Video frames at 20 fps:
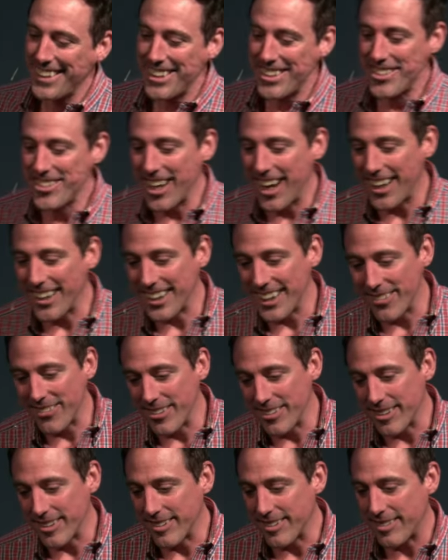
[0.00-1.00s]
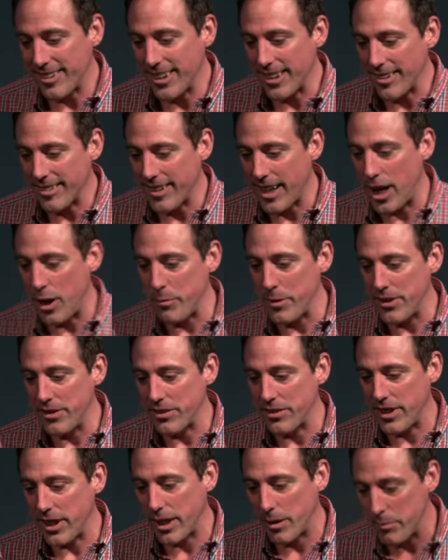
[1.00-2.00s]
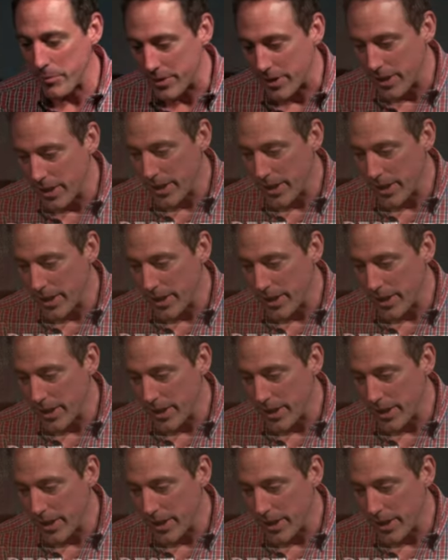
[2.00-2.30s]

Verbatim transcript: John 11:16, Thomas, named